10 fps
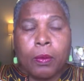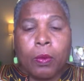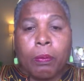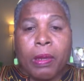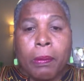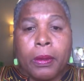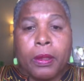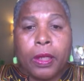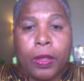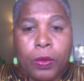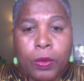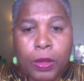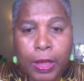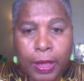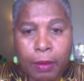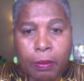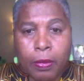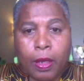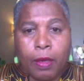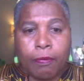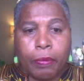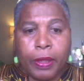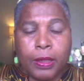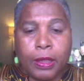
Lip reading: when people accused him of being